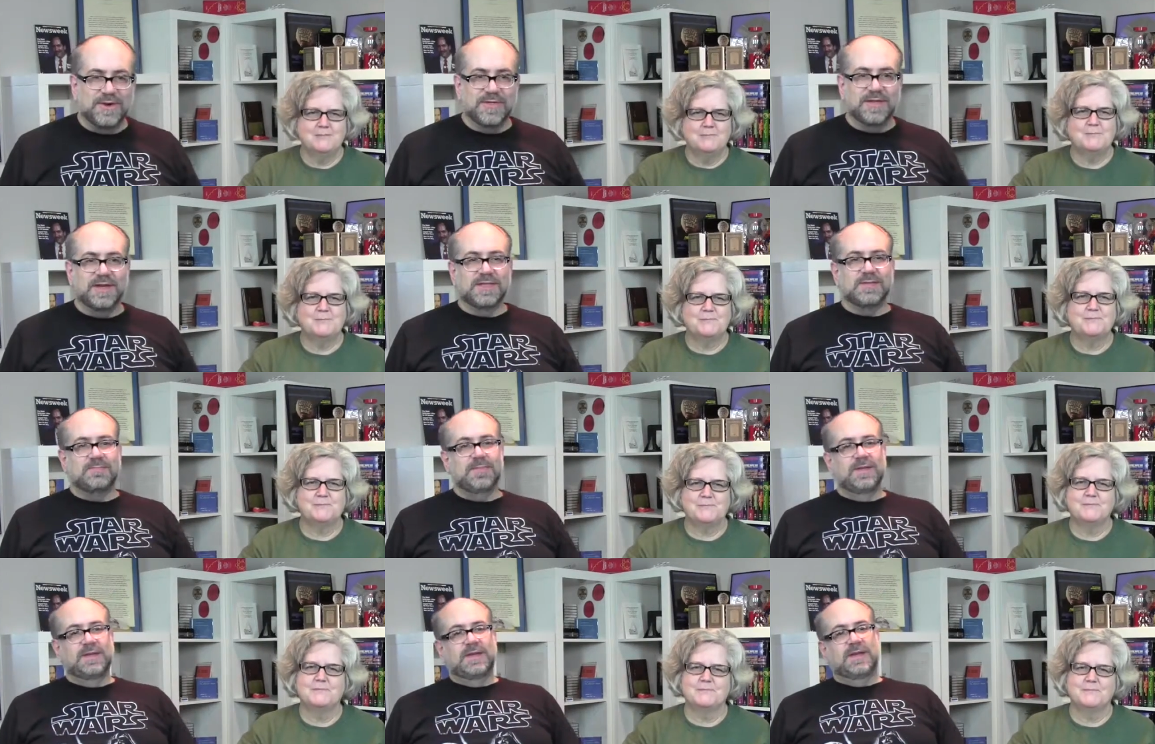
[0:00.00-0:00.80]
Speaker 1: and all this. Mm
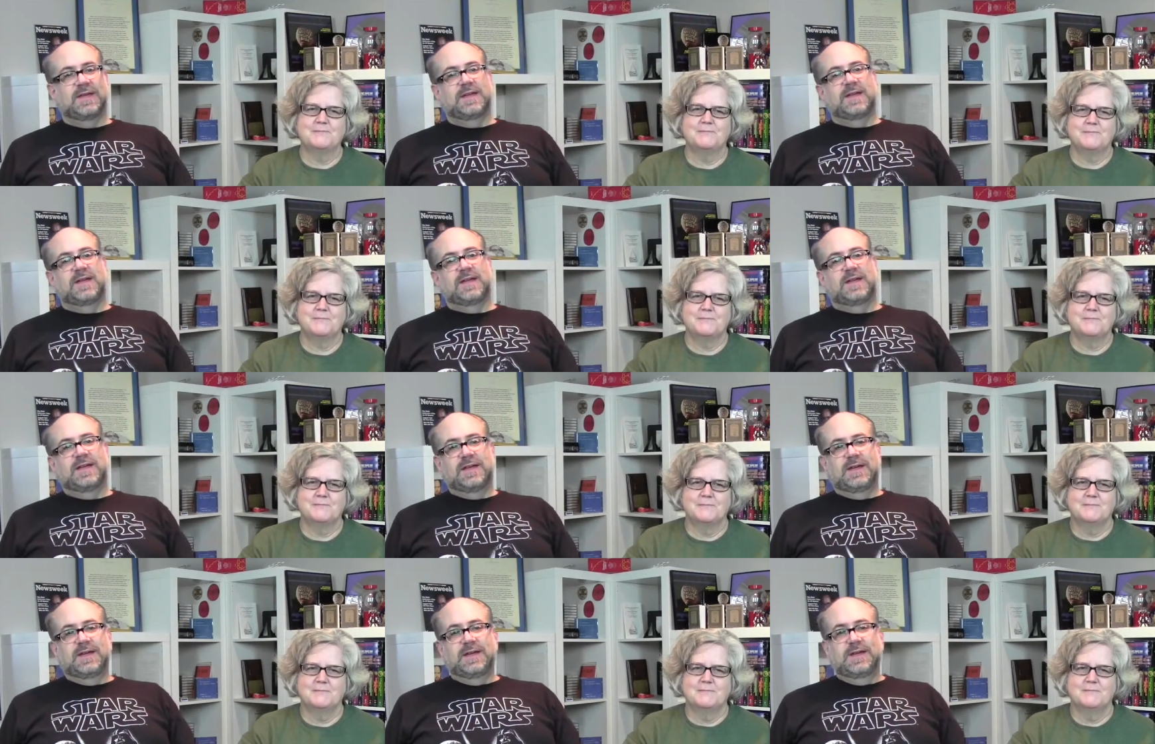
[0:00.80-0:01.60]
-hmm.
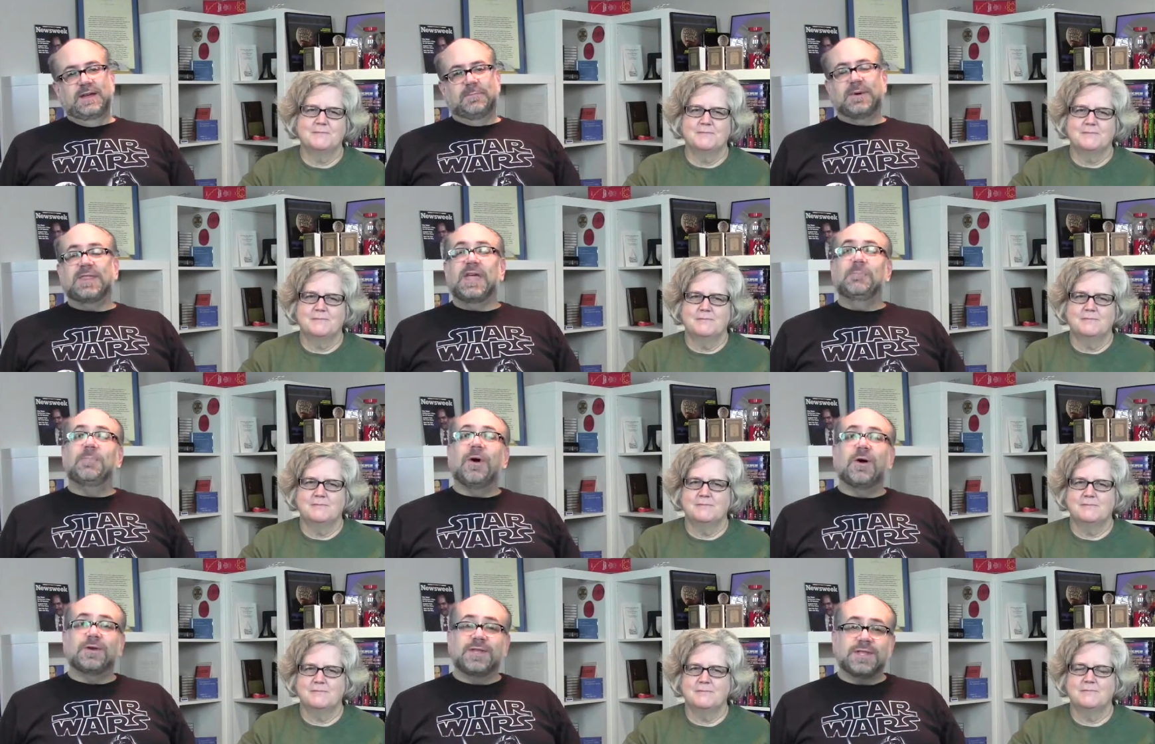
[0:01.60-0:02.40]
But they
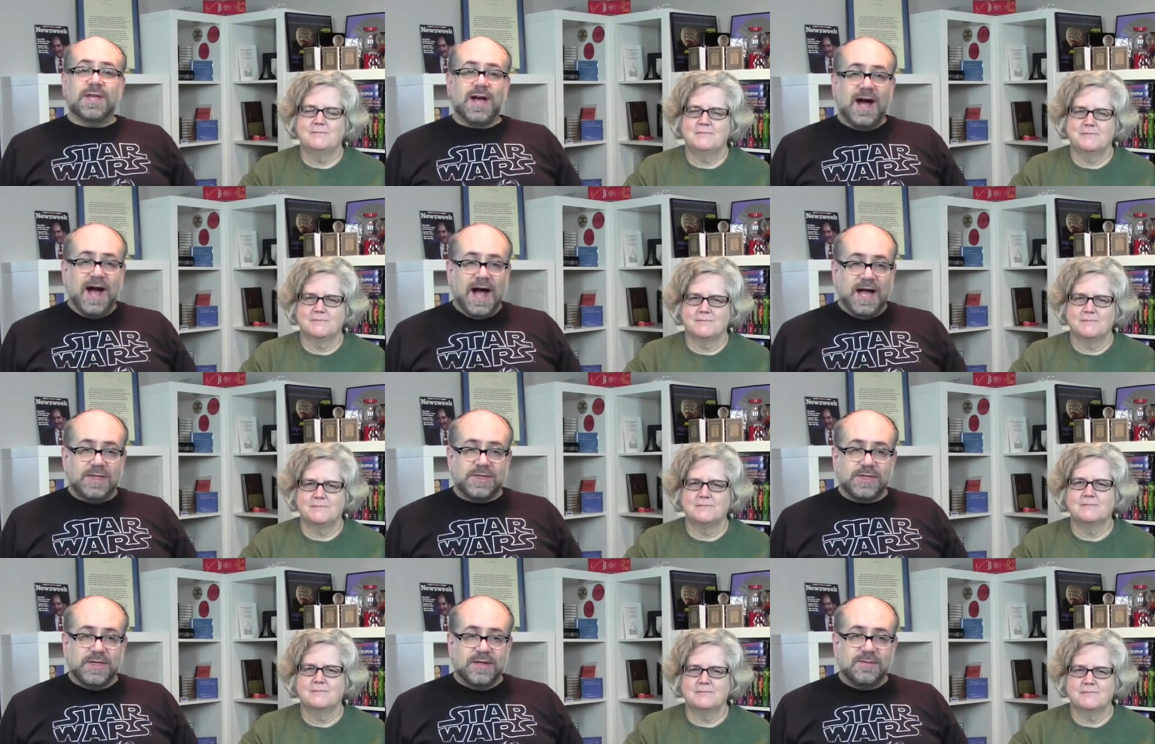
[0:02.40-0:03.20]
balked at the
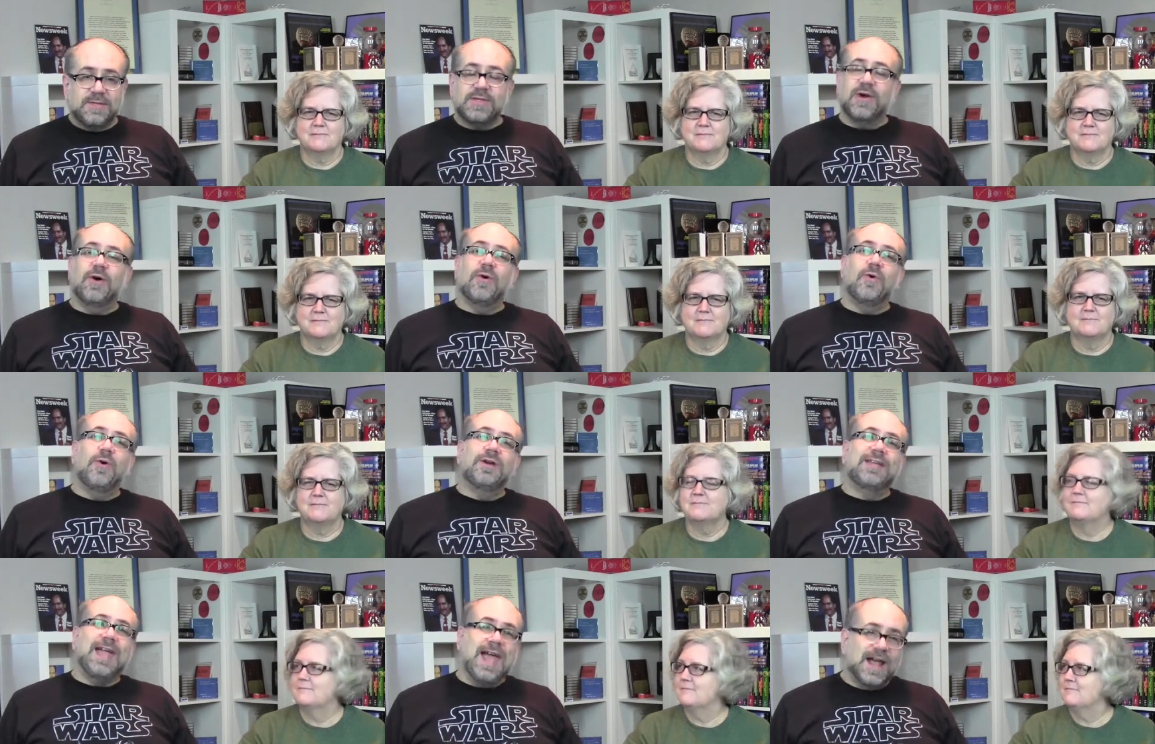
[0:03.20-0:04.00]
cost, so
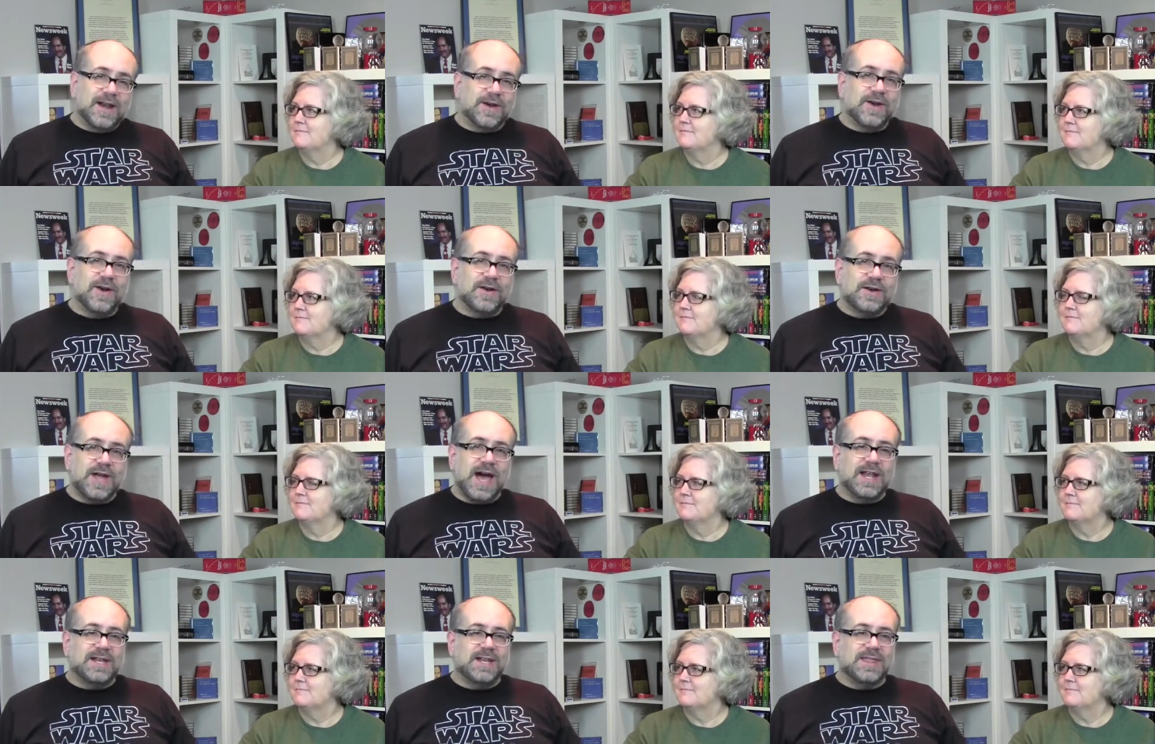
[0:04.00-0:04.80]
Kenner
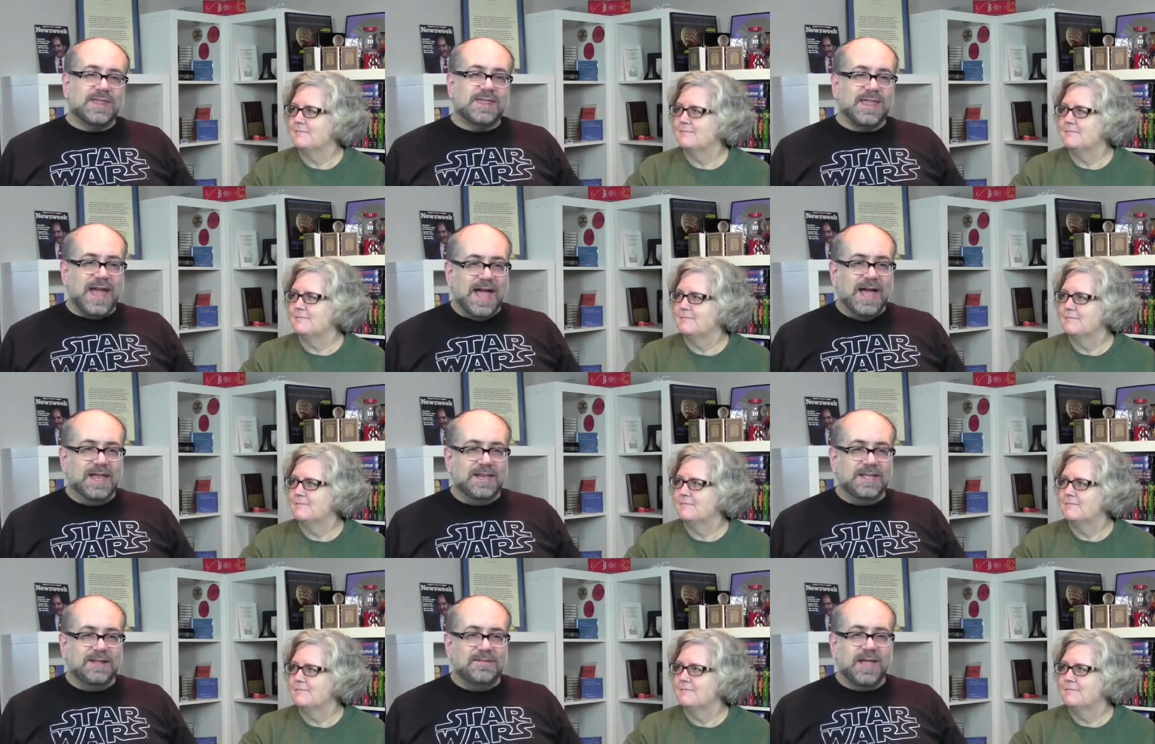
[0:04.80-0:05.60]
got it
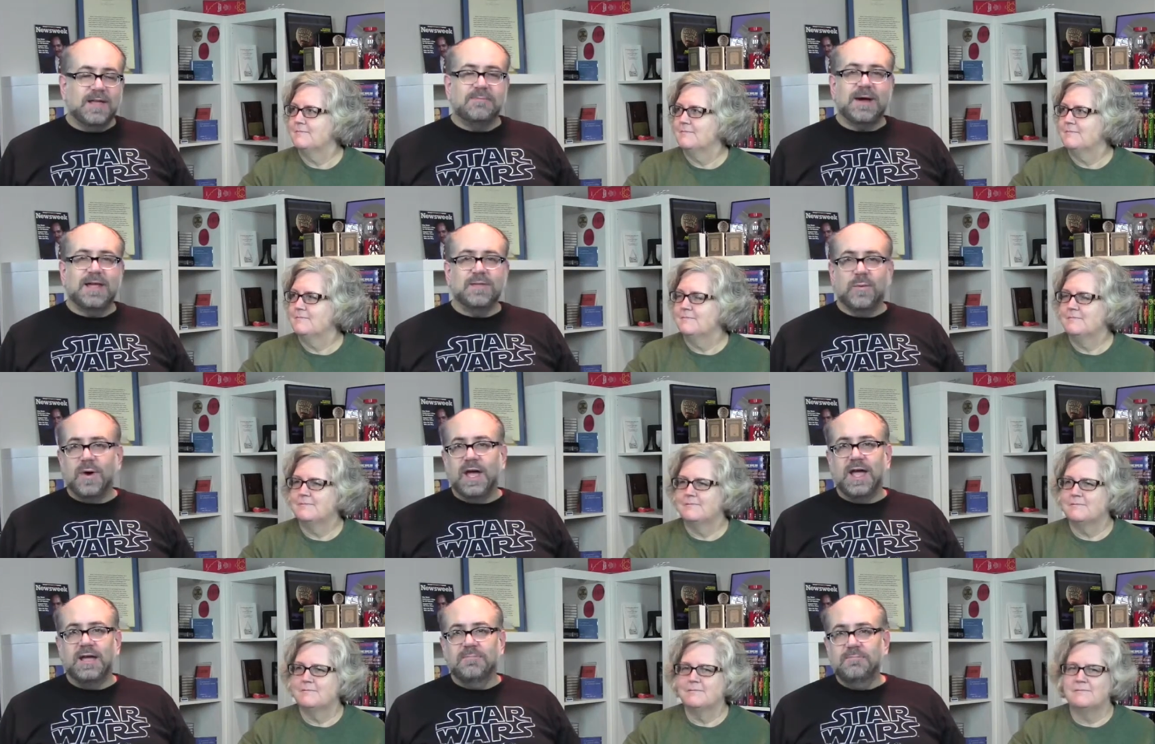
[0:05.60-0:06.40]
instead. And by the
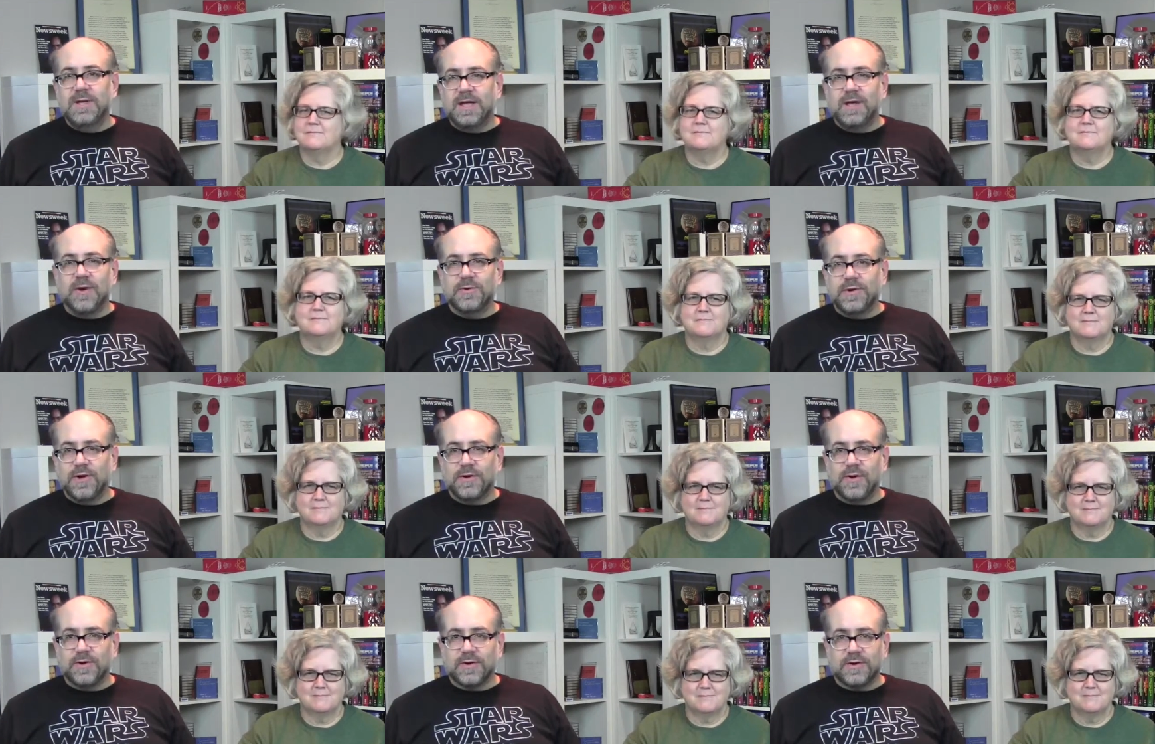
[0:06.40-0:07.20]
way, Mego no
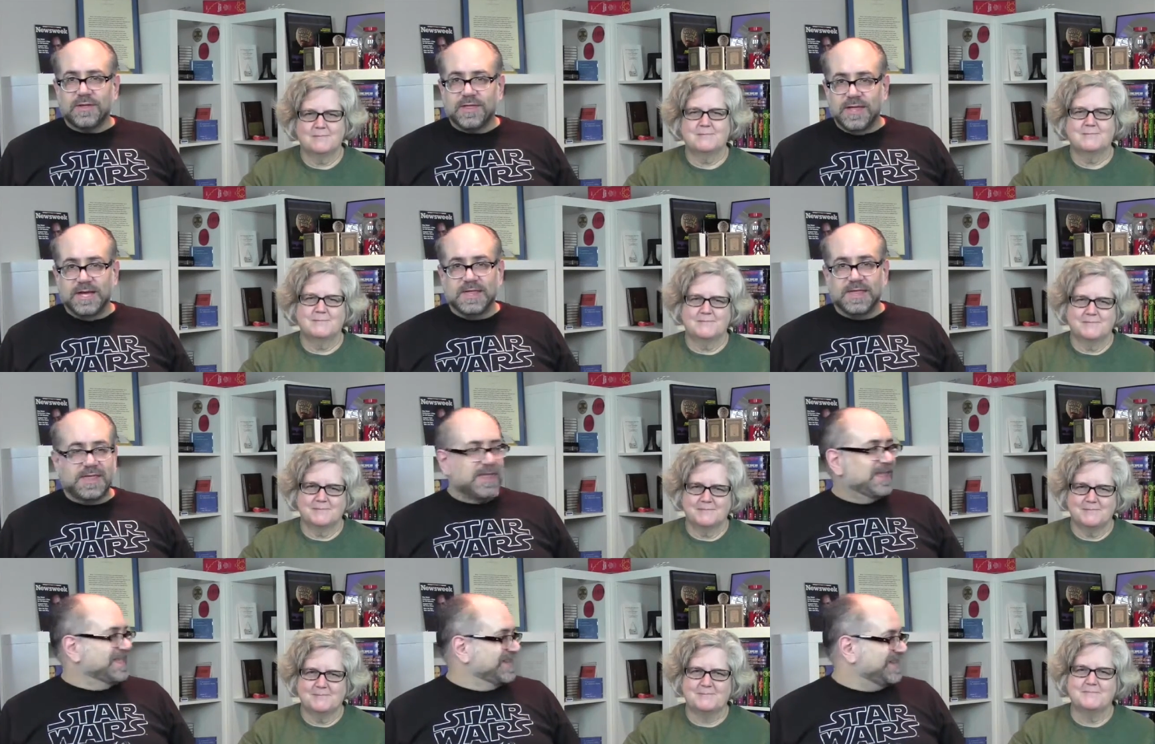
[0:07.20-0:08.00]
longer exists,
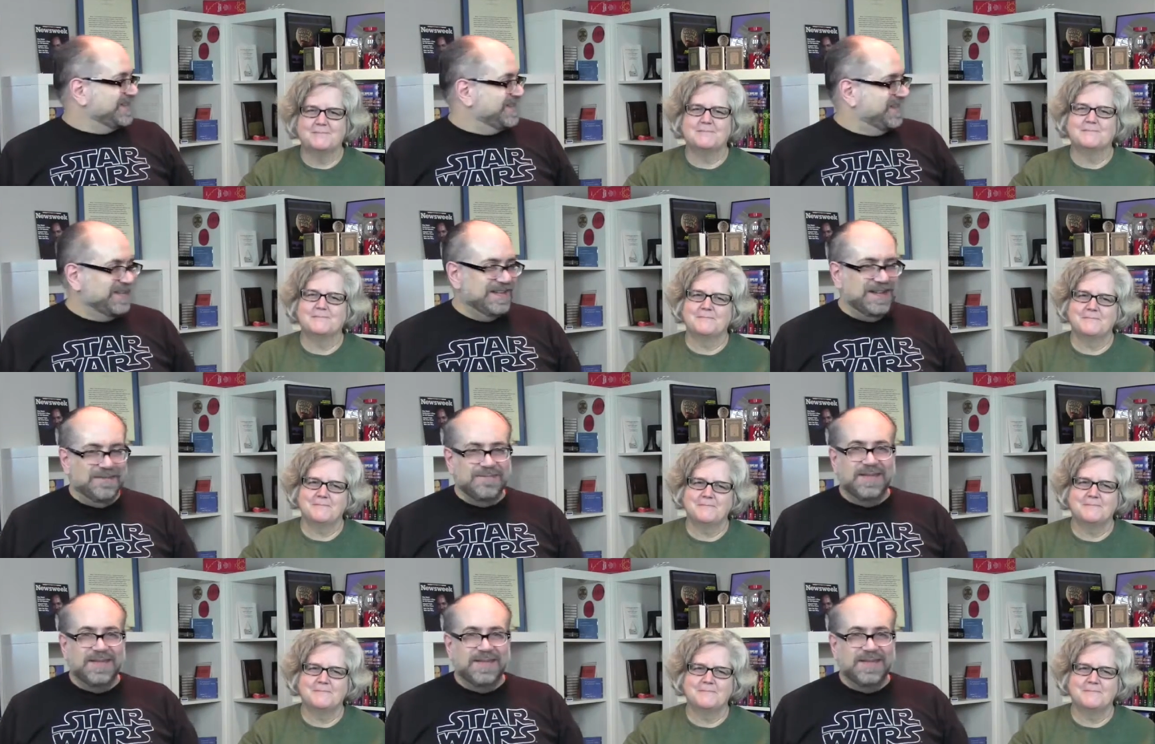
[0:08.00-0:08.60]
mm -hmm.